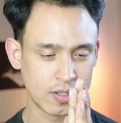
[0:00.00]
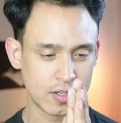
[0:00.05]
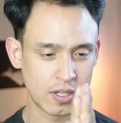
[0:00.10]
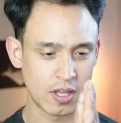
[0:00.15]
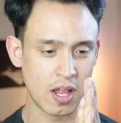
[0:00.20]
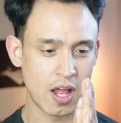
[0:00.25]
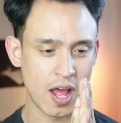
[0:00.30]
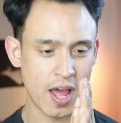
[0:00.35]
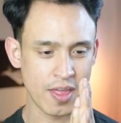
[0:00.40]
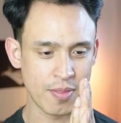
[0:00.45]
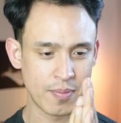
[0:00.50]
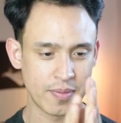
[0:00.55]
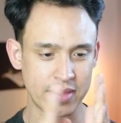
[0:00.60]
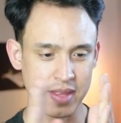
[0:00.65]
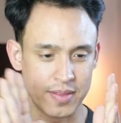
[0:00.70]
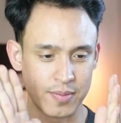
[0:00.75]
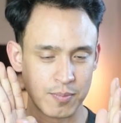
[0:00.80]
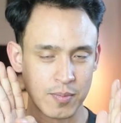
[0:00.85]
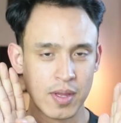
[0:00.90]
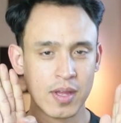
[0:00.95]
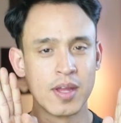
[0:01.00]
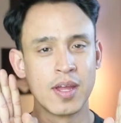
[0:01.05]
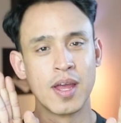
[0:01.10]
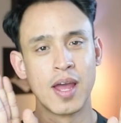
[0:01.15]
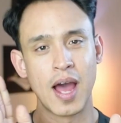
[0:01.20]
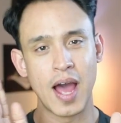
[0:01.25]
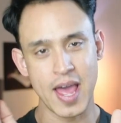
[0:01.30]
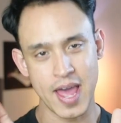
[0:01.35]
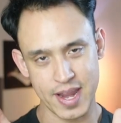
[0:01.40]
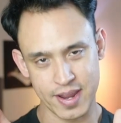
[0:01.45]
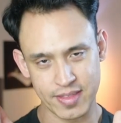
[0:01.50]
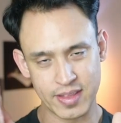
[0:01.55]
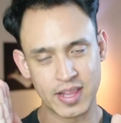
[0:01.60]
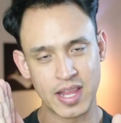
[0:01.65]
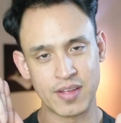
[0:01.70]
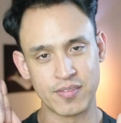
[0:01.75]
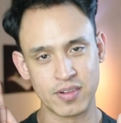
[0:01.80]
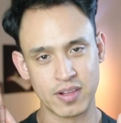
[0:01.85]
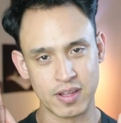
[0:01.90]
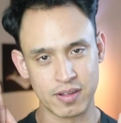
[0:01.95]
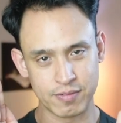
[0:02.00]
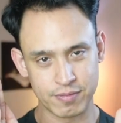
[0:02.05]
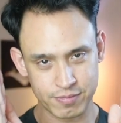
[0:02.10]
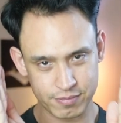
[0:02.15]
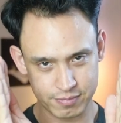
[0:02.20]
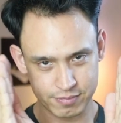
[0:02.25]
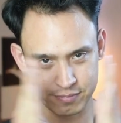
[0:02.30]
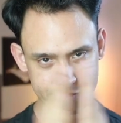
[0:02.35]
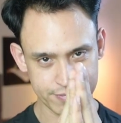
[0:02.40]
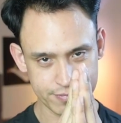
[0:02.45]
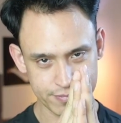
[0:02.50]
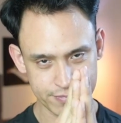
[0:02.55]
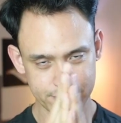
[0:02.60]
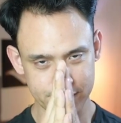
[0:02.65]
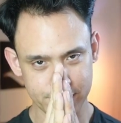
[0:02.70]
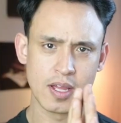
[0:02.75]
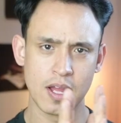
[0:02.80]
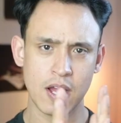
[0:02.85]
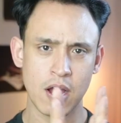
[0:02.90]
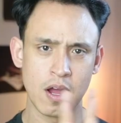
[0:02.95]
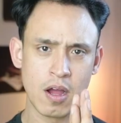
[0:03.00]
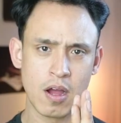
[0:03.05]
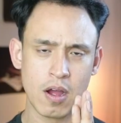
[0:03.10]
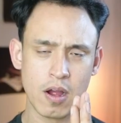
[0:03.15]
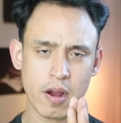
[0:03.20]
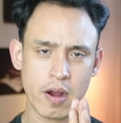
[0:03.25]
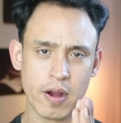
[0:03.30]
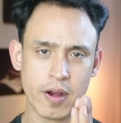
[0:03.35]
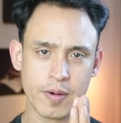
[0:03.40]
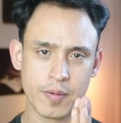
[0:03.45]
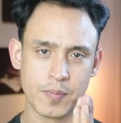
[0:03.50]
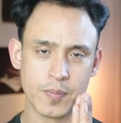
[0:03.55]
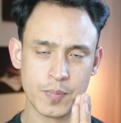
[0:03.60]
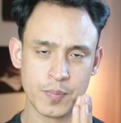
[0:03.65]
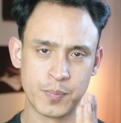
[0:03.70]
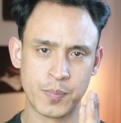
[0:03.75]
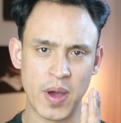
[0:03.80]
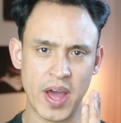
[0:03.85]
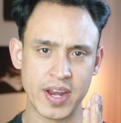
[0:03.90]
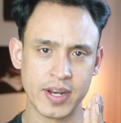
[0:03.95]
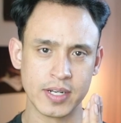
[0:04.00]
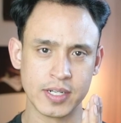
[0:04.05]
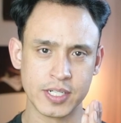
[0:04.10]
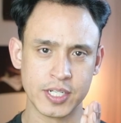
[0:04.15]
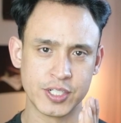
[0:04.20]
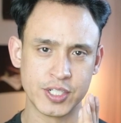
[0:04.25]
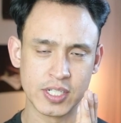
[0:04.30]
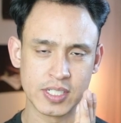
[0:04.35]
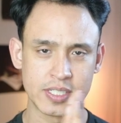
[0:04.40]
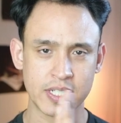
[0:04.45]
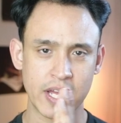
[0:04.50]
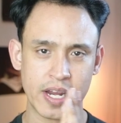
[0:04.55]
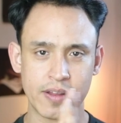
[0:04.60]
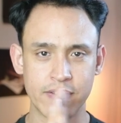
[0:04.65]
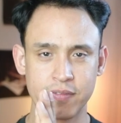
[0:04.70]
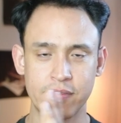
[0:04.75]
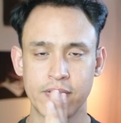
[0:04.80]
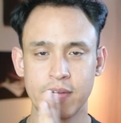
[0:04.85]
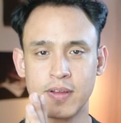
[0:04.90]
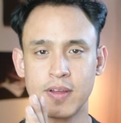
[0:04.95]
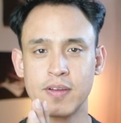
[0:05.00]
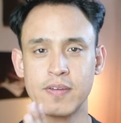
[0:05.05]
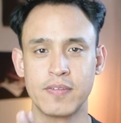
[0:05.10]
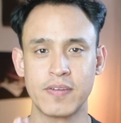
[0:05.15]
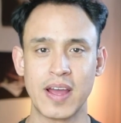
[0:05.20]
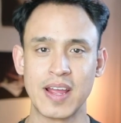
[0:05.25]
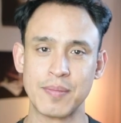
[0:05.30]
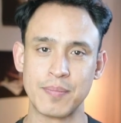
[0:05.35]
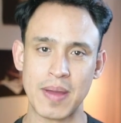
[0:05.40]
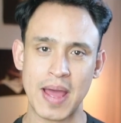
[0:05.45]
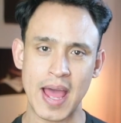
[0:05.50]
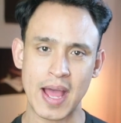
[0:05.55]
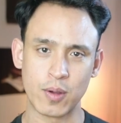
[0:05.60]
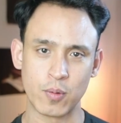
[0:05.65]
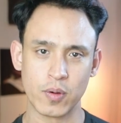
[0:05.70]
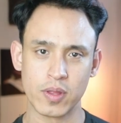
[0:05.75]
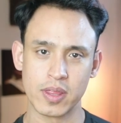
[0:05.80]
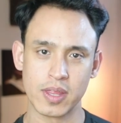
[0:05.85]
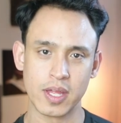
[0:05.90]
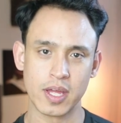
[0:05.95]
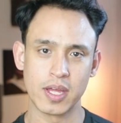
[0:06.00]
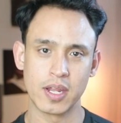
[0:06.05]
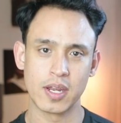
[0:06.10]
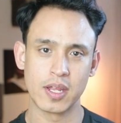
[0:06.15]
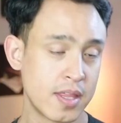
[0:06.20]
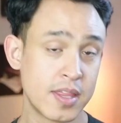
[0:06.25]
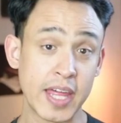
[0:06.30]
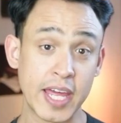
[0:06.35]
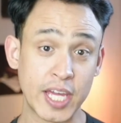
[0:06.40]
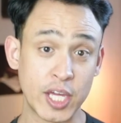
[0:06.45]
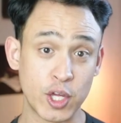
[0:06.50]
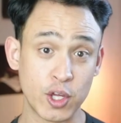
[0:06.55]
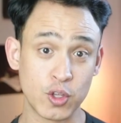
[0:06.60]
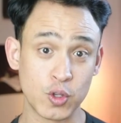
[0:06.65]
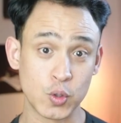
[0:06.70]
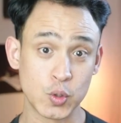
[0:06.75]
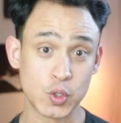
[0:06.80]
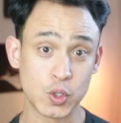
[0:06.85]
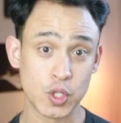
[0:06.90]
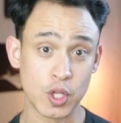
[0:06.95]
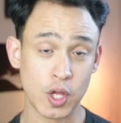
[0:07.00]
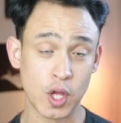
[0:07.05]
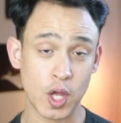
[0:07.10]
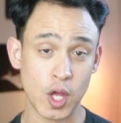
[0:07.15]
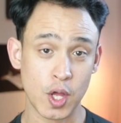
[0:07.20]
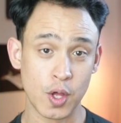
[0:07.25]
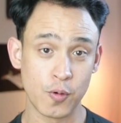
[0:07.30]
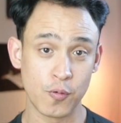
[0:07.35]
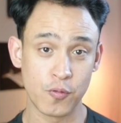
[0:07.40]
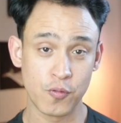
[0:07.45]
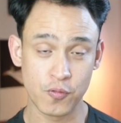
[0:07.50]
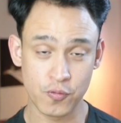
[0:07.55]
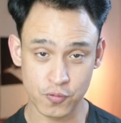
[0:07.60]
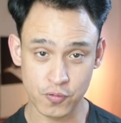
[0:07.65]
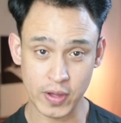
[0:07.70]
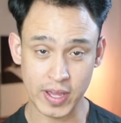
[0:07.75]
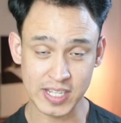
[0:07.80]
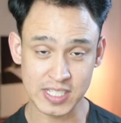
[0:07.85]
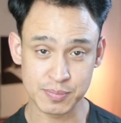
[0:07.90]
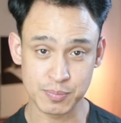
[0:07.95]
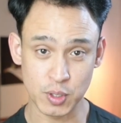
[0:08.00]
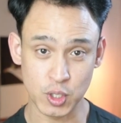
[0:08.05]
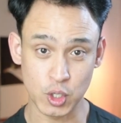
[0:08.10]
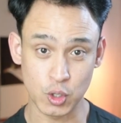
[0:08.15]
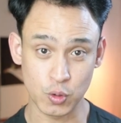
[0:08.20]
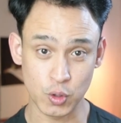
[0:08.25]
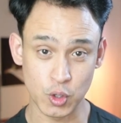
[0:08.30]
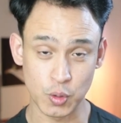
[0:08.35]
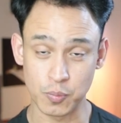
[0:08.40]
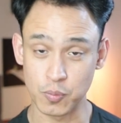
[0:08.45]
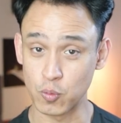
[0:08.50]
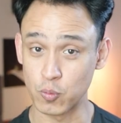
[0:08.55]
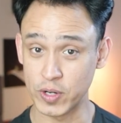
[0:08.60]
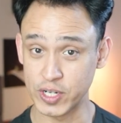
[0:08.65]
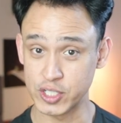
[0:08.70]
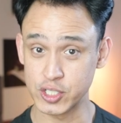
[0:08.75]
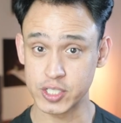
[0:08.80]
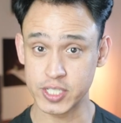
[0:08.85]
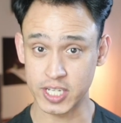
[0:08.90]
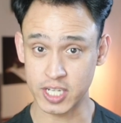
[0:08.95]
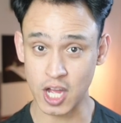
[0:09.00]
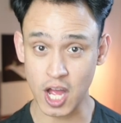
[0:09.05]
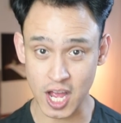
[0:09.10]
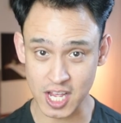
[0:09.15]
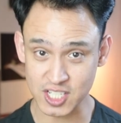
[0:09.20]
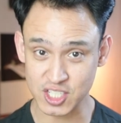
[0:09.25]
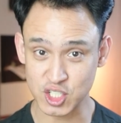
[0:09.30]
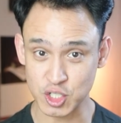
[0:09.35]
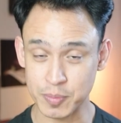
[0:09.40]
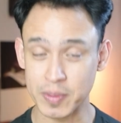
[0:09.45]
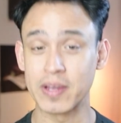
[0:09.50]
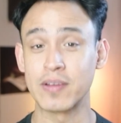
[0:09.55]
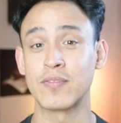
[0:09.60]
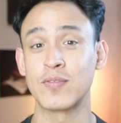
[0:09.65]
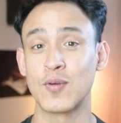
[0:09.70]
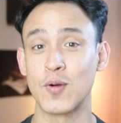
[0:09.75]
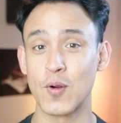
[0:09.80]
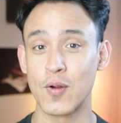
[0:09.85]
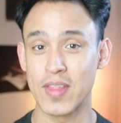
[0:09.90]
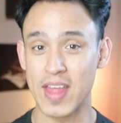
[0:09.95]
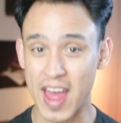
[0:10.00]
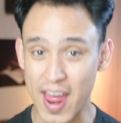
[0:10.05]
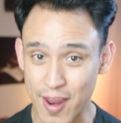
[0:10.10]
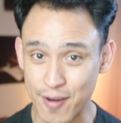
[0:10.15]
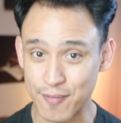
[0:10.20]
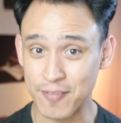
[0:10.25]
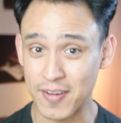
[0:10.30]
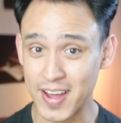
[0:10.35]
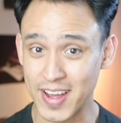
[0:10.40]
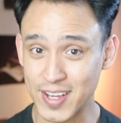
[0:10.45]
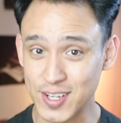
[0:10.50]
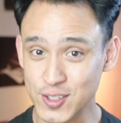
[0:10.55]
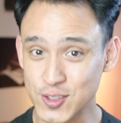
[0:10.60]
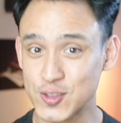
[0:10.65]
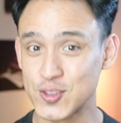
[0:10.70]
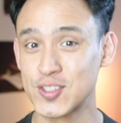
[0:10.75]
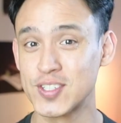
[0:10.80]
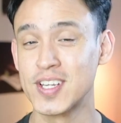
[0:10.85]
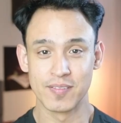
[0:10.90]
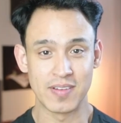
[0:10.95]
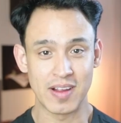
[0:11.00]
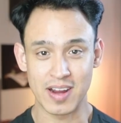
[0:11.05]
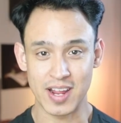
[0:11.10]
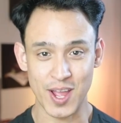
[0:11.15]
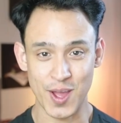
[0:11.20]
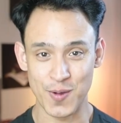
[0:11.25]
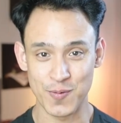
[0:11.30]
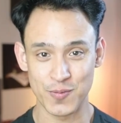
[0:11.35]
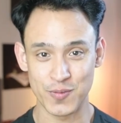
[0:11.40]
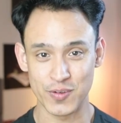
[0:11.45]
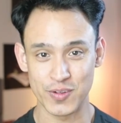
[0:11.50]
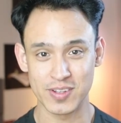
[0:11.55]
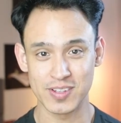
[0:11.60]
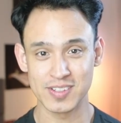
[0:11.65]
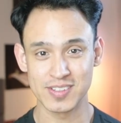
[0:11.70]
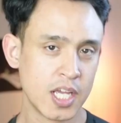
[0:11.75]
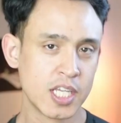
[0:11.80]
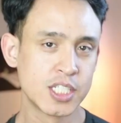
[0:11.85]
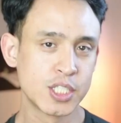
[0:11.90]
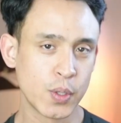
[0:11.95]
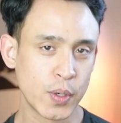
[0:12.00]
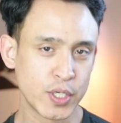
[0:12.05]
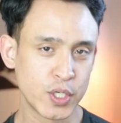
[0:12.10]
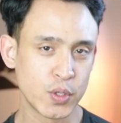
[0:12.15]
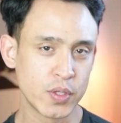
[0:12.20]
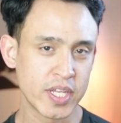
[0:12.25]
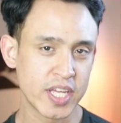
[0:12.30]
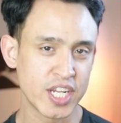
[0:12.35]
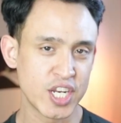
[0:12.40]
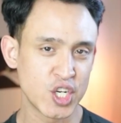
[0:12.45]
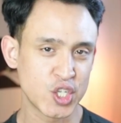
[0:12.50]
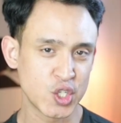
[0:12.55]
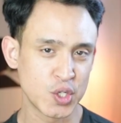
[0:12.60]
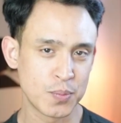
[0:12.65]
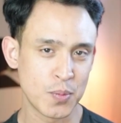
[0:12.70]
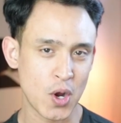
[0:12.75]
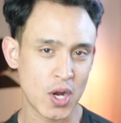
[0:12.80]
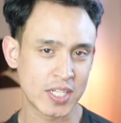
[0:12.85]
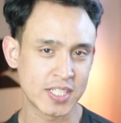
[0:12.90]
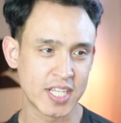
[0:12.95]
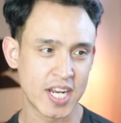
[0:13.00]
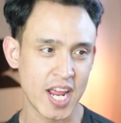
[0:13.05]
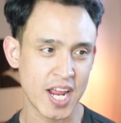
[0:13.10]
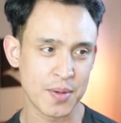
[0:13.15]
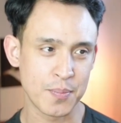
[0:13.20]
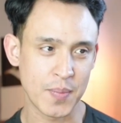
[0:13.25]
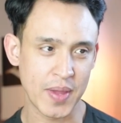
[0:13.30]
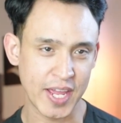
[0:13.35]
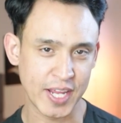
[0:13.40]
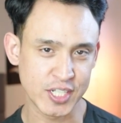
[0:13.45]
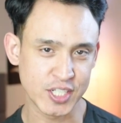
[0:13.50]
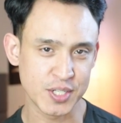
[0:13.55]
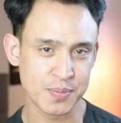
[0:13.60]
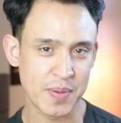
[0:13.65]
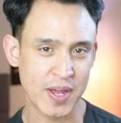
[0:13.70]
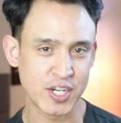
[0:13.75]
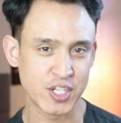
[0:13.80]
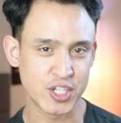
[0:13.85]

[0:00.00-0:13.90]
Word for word: cloth, but then I added the level of a hard button to just kind of fight back with it. Thank you to the Facebook group Regency Costuming for that advice. Very helpful. So I knew the initial marks that I had made to my